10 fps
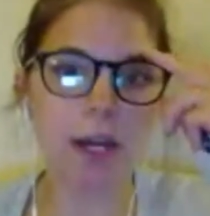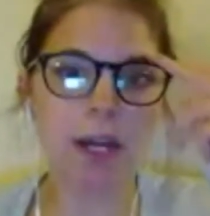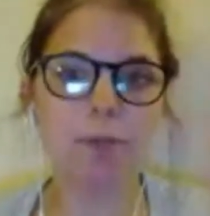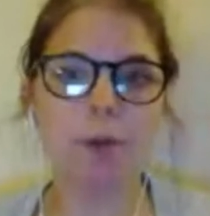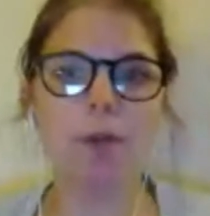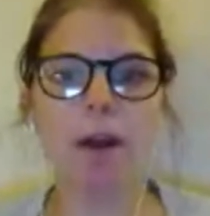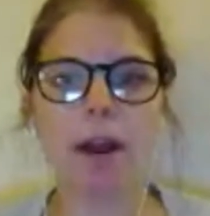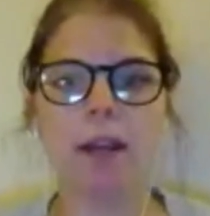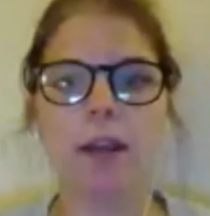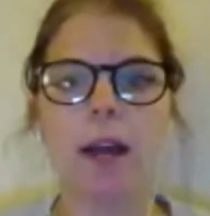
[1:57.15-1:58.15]
has been
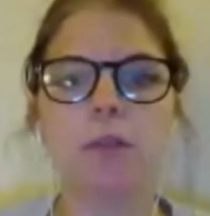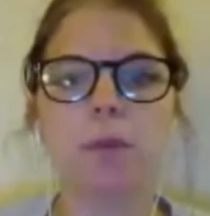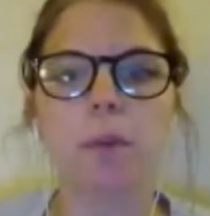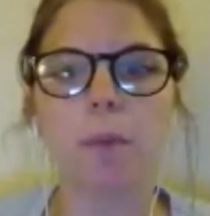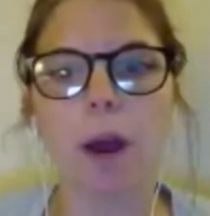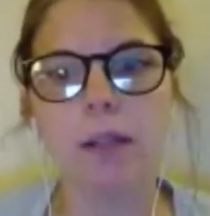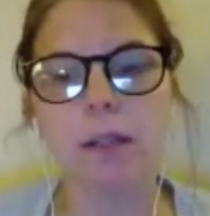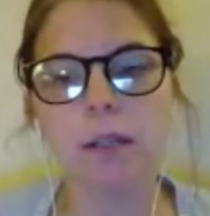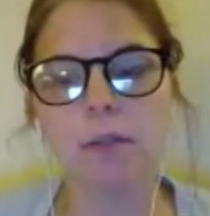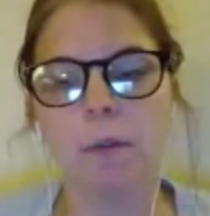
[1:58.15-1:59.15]
recognized with
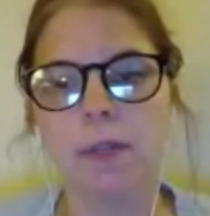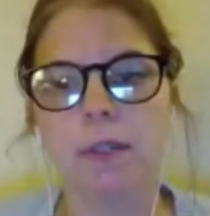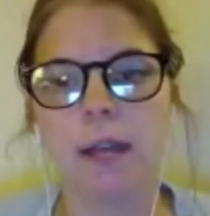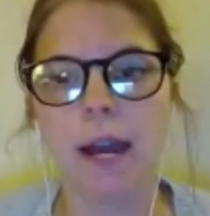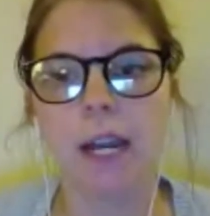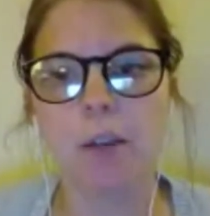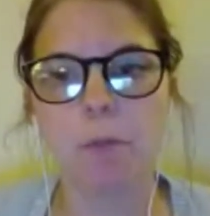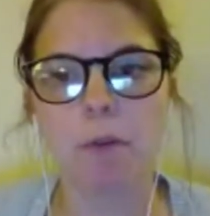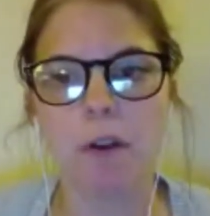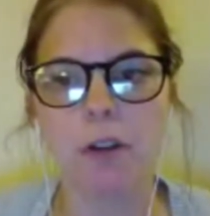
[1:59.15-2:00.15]
prizes from the Society of
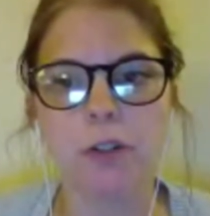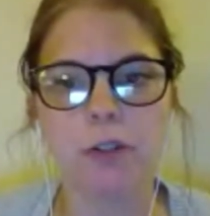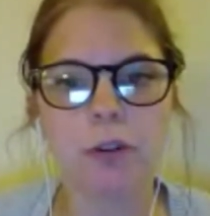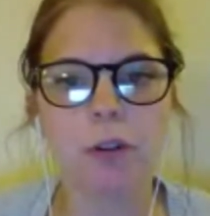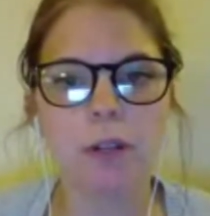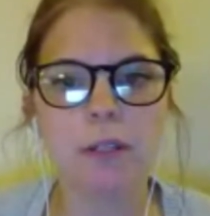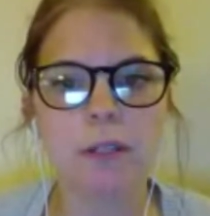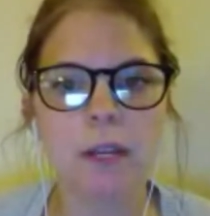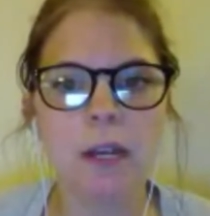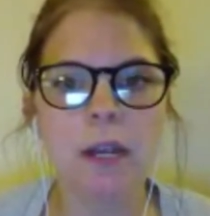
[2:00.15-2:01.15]
Professional
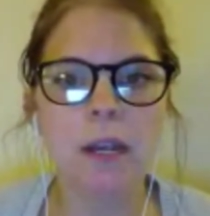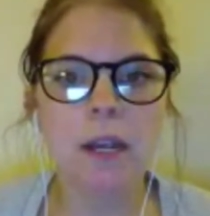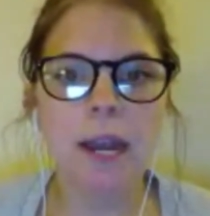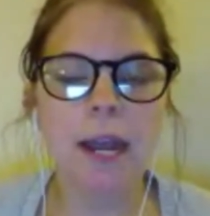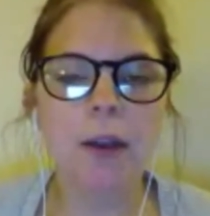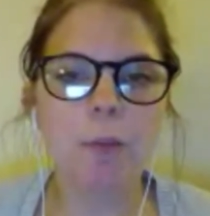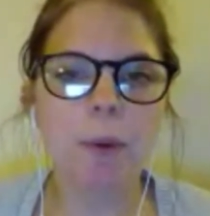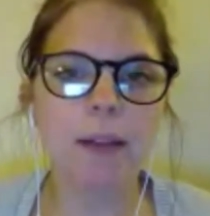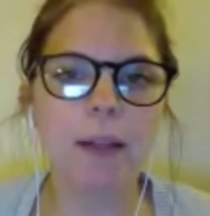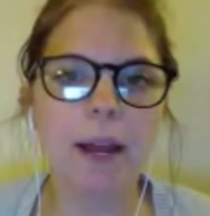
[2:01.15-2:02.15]
Journalists, and her
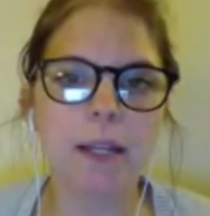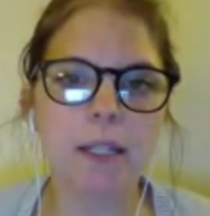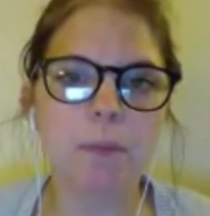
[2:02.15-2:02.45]
byline has